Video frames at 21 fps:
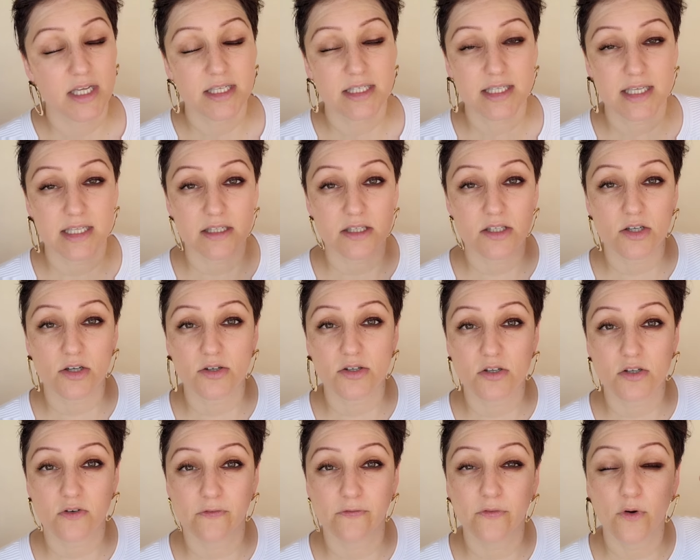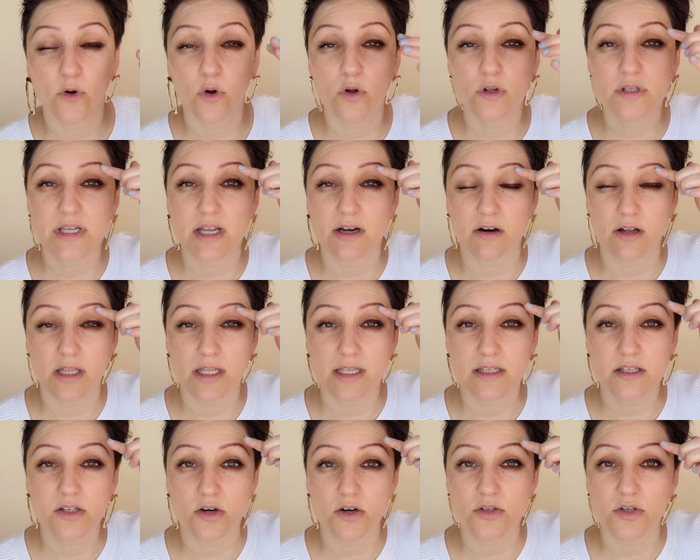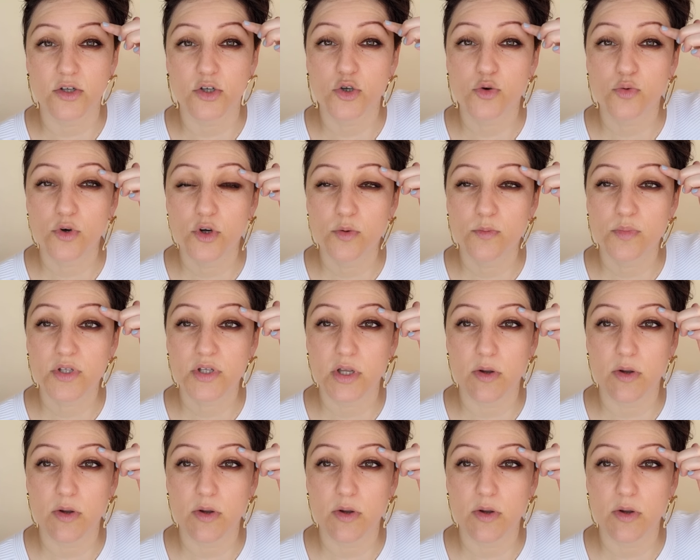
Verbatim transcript: Skin starts to fold and our lids start to droop,